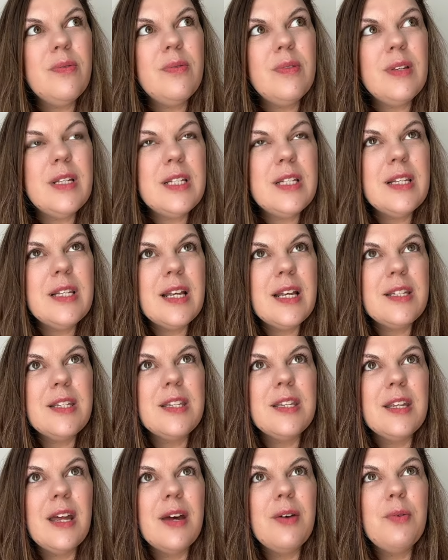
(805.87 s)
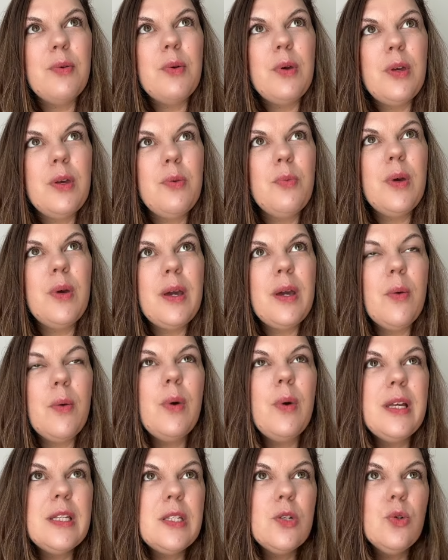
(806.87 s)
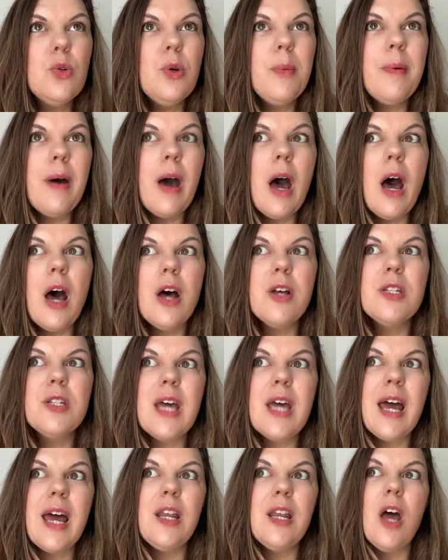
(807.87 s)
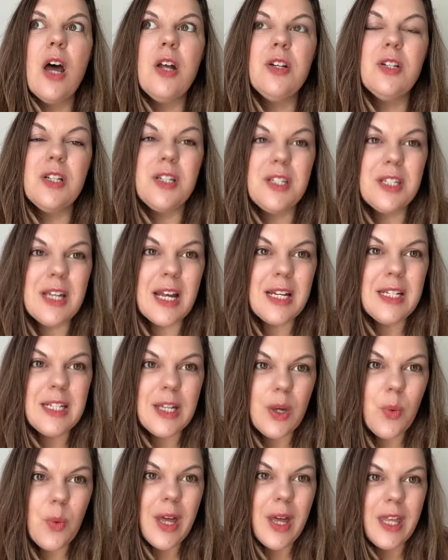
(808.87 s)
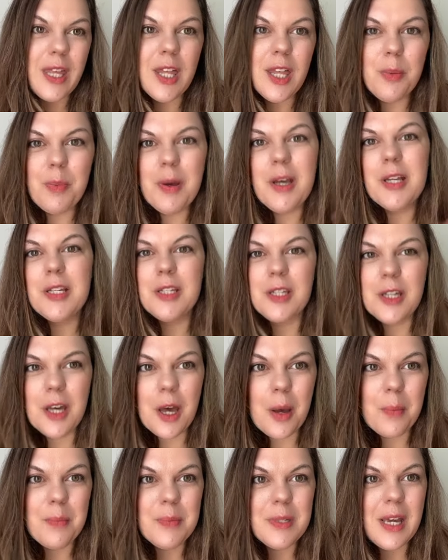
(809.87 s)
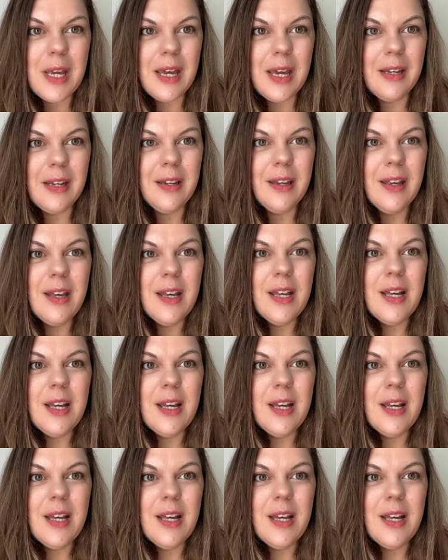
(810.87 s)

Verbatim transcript: it's less than that. we, we it's all about us and understanding where the other person comes in,